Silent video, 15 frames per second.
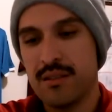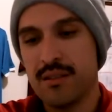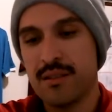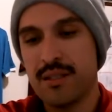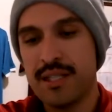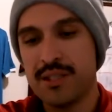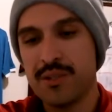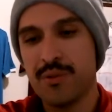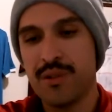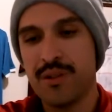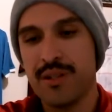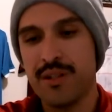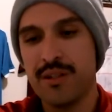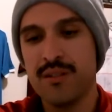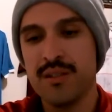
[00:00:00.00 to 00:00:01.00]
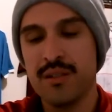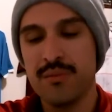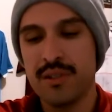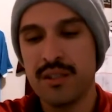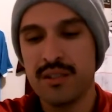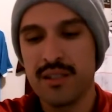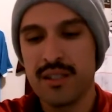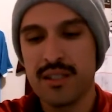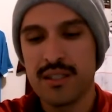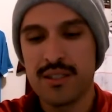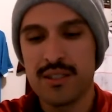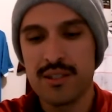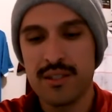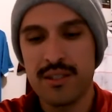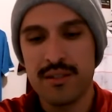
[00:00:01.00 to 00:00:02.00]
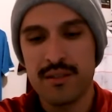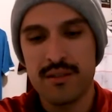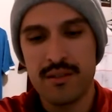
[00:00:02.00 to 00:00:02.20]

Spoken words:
glassware here. Let me see.